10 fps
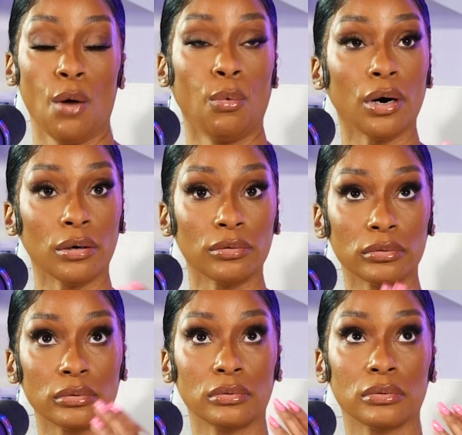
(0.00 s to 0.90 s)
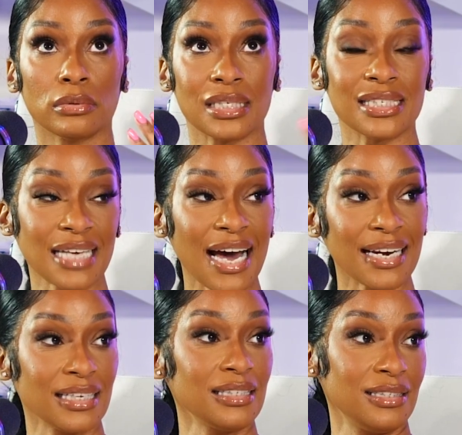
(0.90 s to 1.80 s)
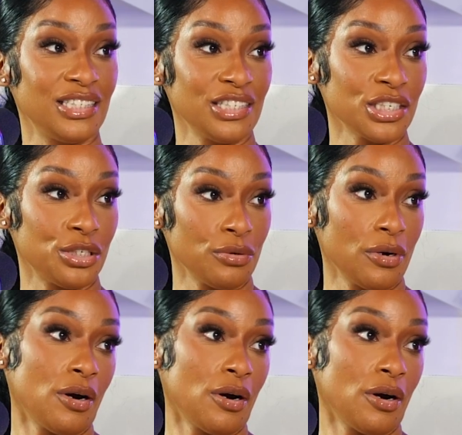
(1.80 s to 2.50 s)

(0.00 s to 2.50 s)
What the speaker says: Well, society judge you